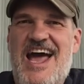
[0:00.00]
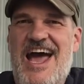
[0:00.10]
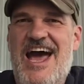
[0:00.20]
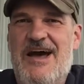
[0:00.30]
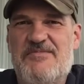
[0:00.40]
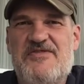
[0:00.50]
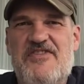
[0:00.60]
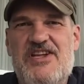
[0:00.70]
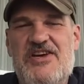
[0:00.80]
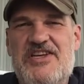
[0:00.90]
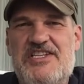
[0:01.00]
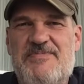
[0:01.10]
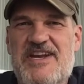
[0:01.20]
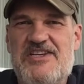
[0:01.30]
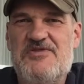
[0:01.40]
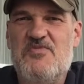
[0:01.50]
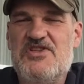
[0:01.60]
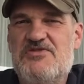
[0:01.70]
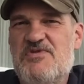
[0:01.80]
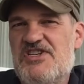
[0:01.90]
apps for learning Spanish, and
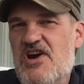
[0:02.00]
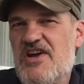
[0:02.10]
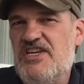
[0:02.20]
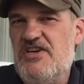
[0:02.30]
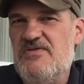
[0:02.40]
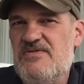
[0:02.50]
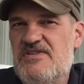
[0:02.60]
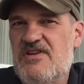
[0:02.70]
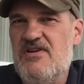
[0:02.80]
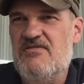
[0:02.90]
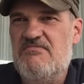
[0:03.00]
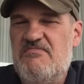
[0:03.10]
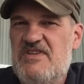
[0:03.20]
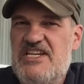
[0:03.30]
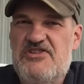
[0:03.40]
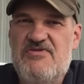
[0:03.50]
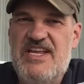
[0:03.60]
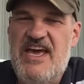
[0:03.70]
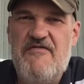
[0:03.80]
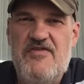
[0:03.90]
ones which I use
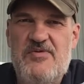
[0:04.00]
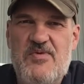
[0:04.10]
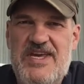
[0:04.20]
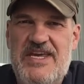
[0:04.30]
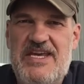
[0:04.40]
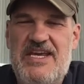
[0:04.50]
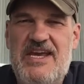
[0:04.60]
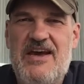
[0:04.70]
literally every week.